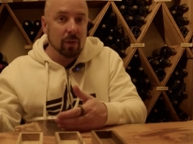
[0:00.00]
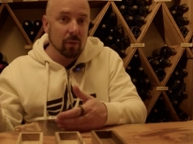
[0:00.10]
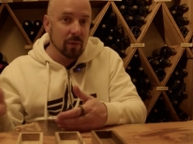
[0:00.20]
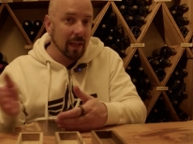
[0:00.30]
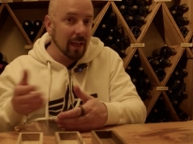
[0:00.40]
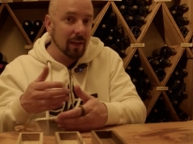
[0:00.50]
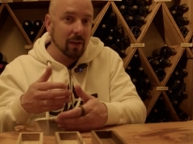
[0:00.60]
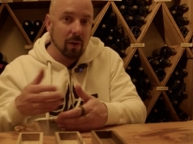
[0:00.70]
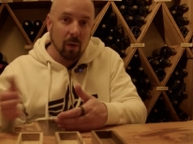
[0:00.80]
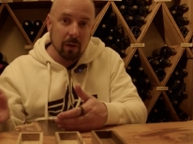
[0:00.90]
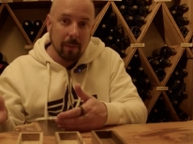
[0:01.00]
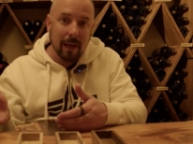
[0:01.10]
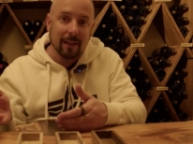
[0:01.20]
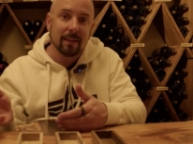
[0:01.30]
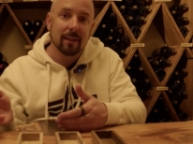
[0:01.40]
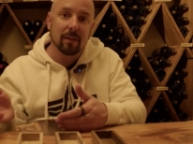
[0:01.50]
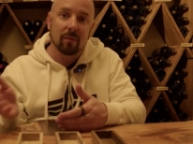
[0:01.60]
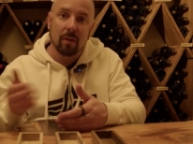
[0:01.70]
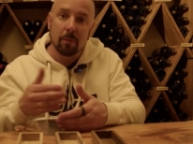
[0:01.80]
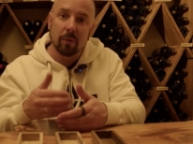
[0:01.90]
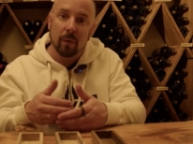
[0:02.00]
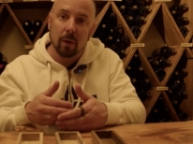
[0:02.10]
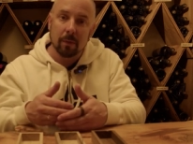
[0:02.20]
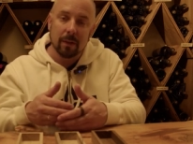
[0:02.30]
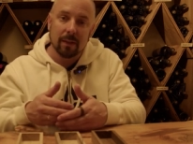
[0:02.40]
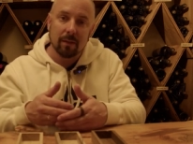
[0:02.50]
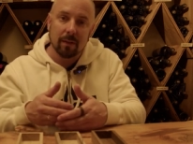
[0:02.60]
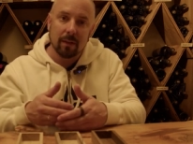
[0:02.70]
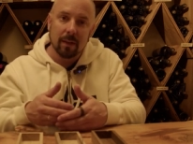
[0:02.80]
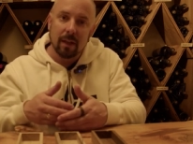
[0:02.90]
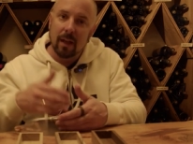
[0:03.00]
to take all the passes and remove all the material.